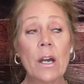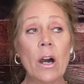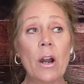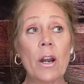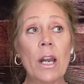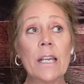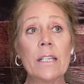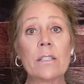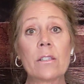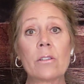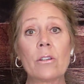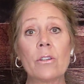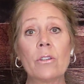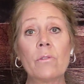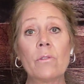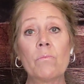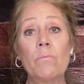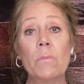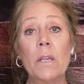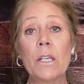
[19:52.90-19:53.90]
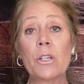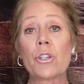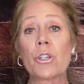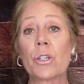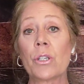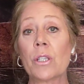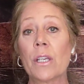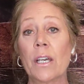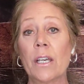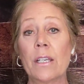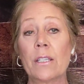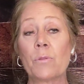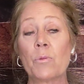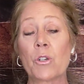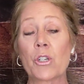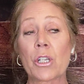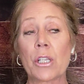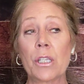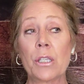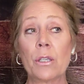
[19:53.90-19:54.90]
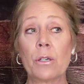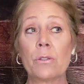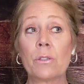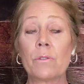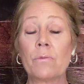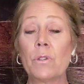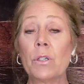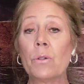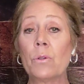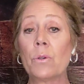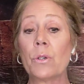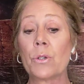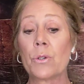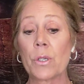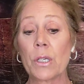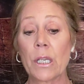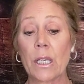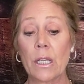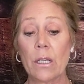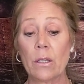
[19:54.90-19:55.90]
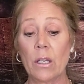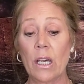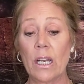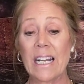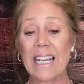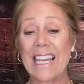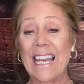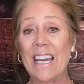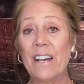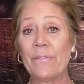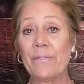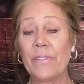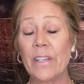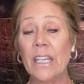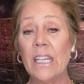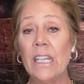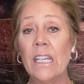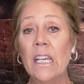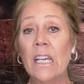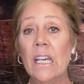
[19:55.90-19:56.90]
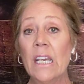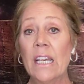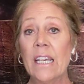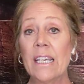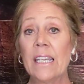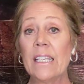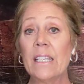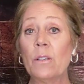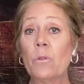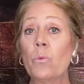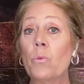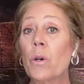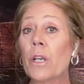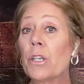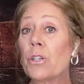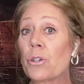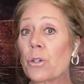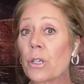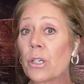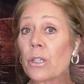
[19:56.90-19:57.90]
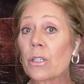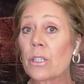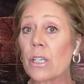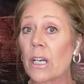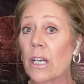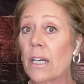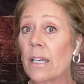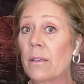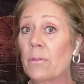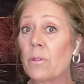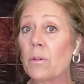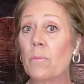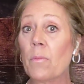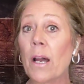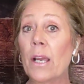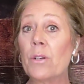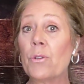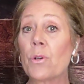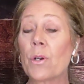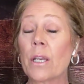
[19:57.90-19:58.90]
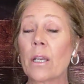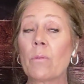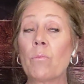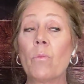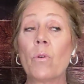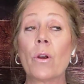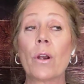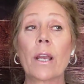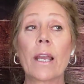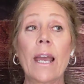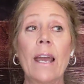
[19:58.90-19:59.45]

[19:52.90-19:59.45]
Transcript: All right, so you make sure that, especially those of you who are drinking a lot of caffeine, in the winter time, you might drink more